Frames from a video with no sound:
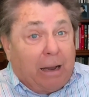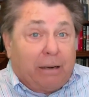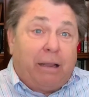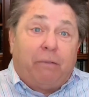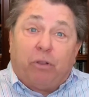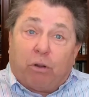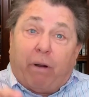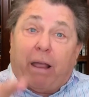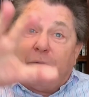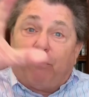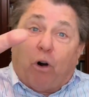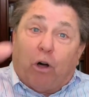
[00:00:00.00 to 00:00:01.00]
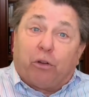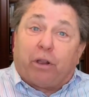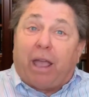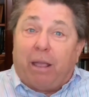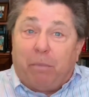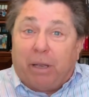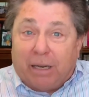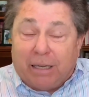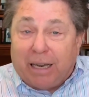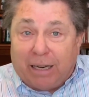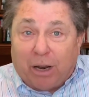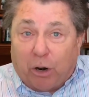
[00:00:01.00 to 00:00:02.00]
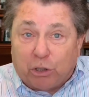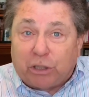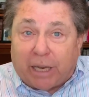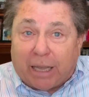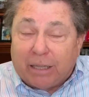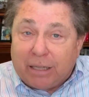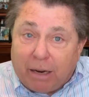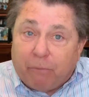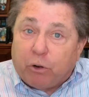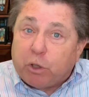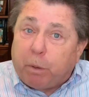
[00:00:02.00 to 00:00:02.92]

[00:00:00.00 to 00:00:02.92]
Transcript: And even the grandfather came in and didn't understand the difference.